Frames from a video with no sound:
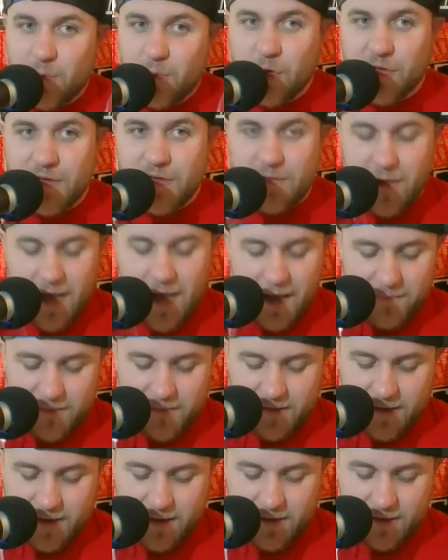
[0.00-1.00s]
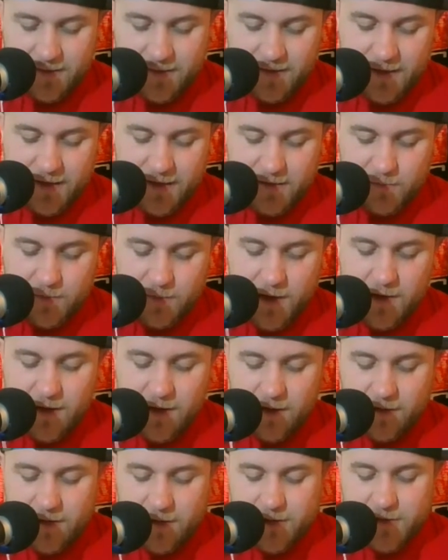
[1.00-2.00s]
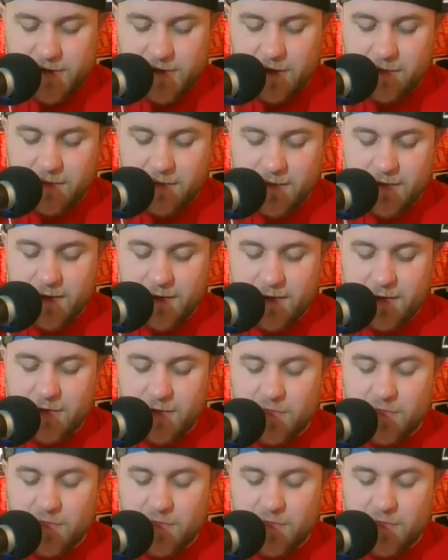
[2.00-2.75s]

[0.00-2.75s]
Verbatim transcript: We'll see what happens out of this. It's weird how they just all of a sudden,